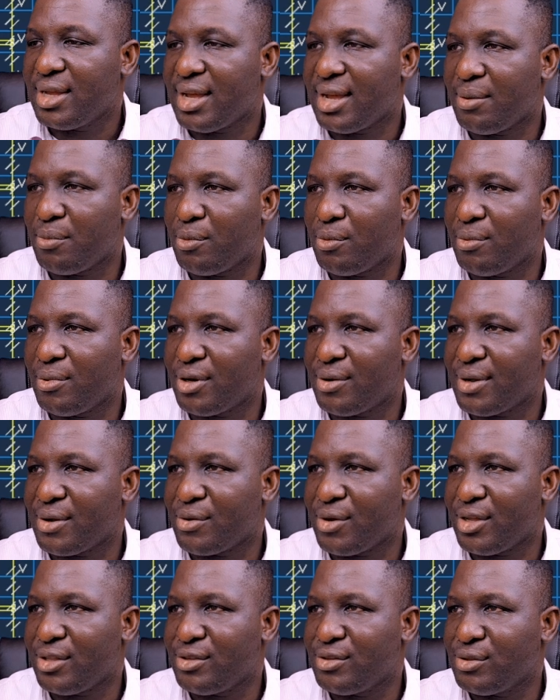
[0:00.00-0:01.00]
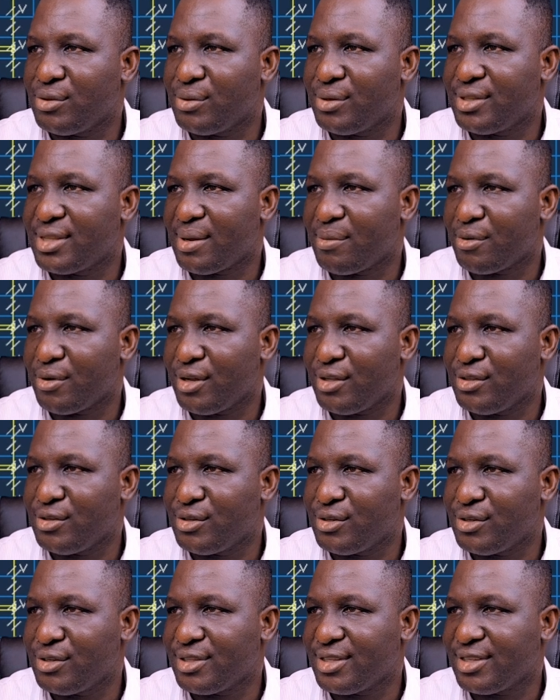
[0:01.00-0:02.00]
um, what we're going to do is I'm going
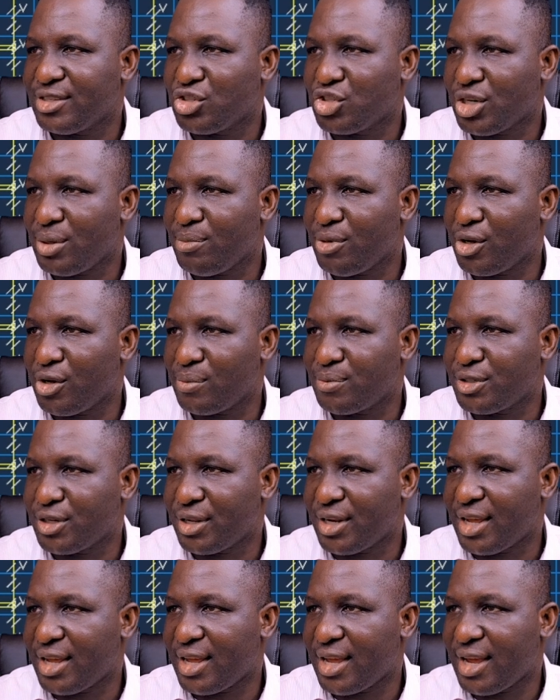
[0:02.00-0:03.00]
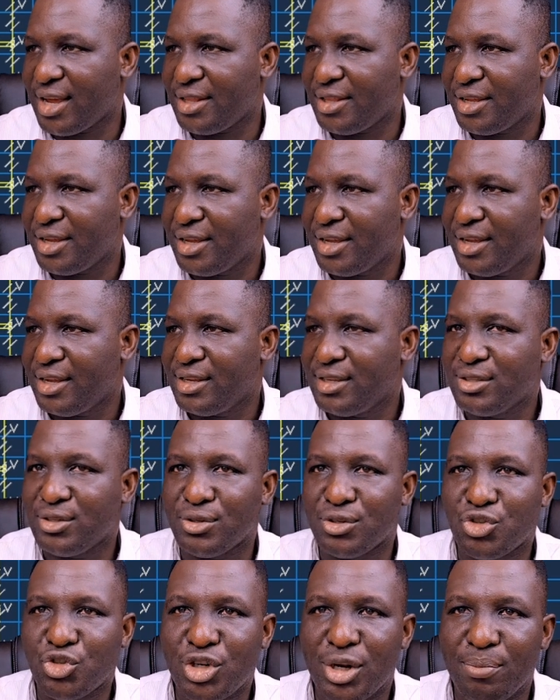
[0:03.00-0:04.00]
to use the trimming option again
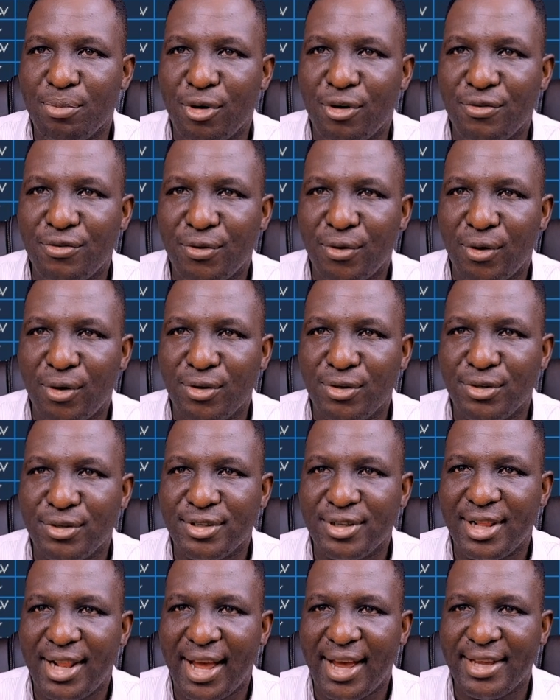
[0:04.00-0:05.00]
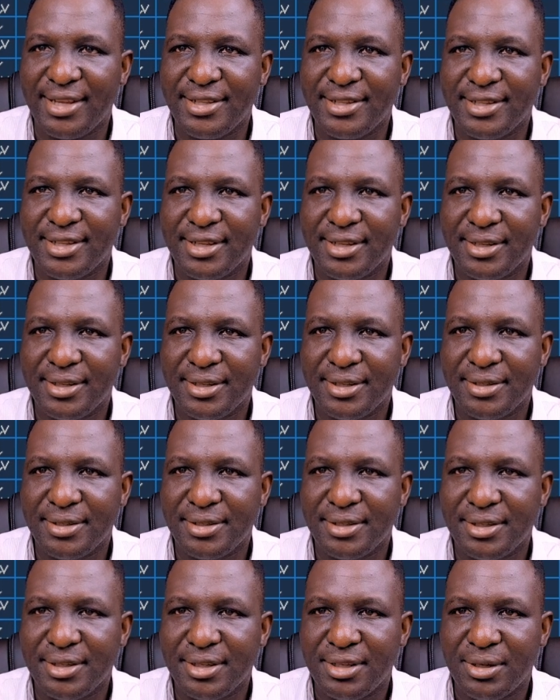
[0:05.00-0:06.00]
to trim off all those lines,
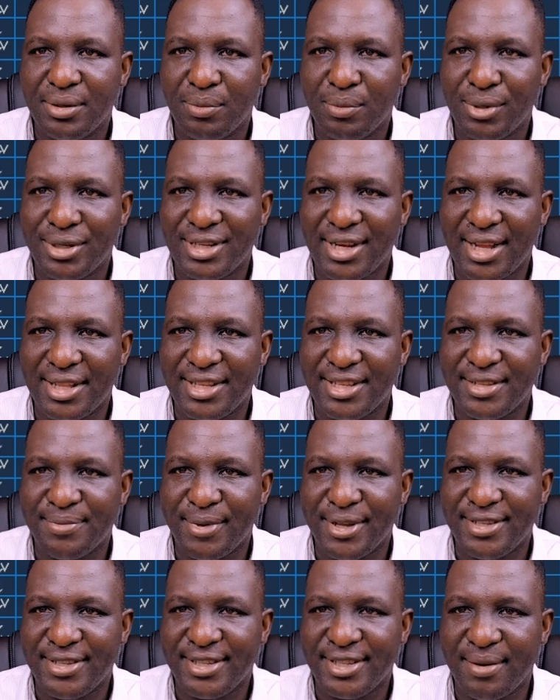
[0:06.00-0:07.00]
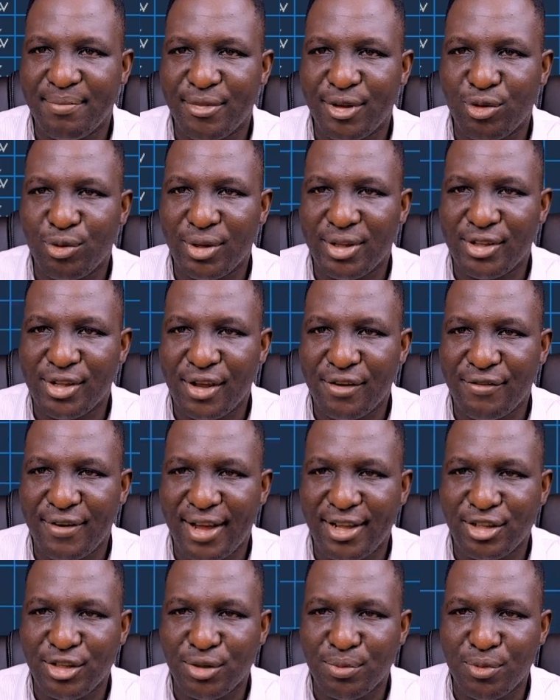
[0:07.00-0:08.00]
which are the spaces in between. So if
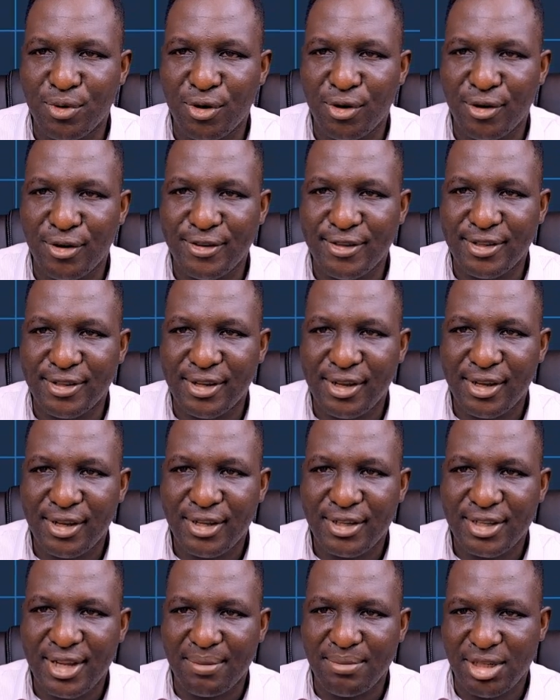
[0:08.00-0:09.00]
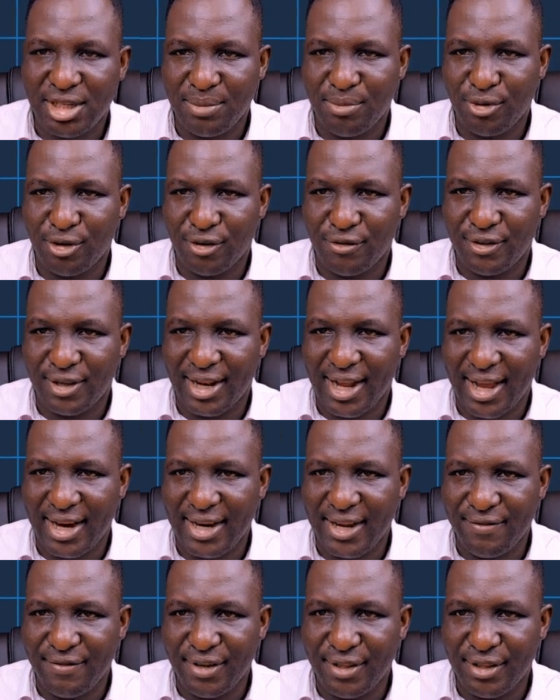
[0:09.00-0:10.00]
I zoom close, so I'm trimming off the
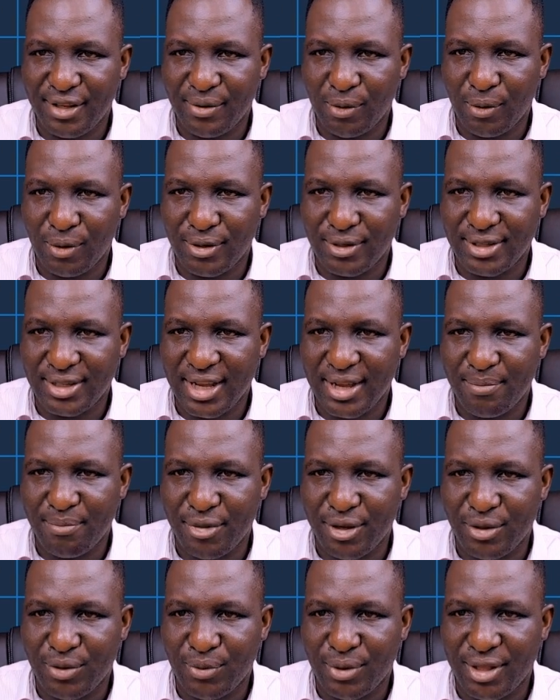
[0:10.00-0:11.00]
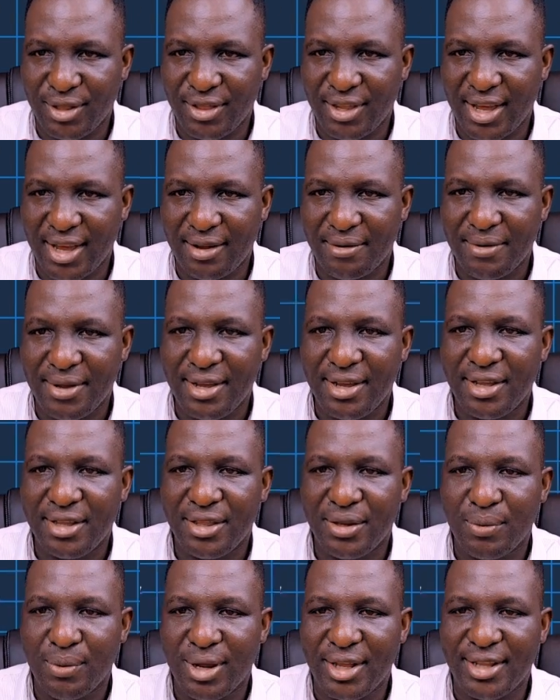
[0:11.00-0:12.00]
line, leaving the ones in between there
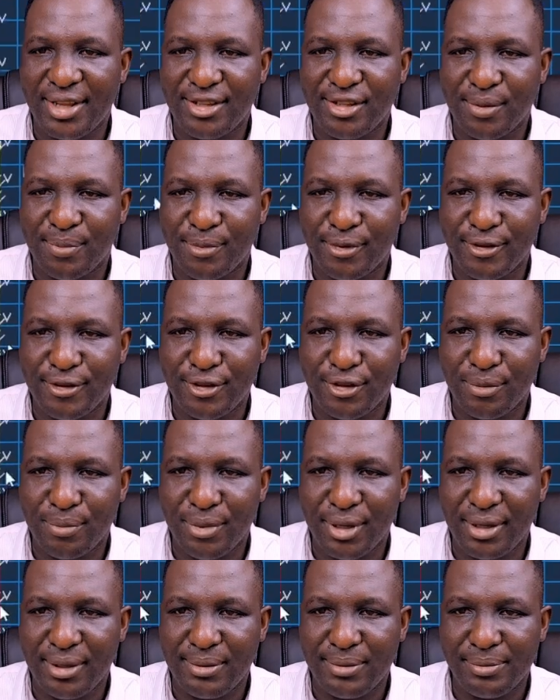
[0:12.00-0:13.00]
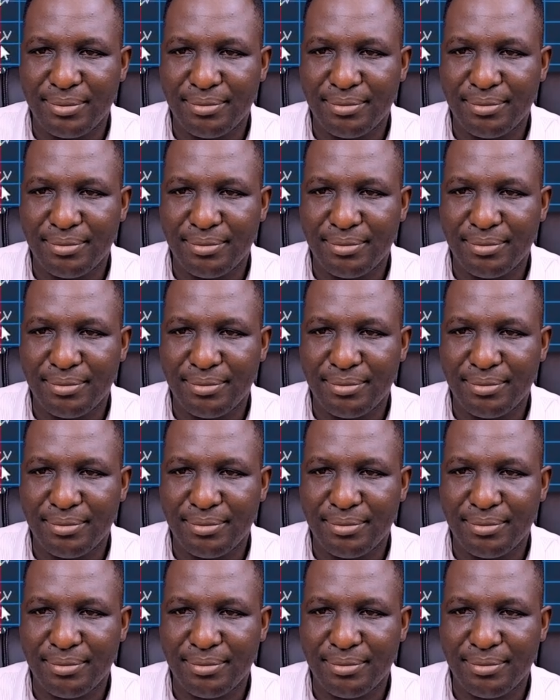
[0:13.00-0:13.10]
the way they're supposed to be.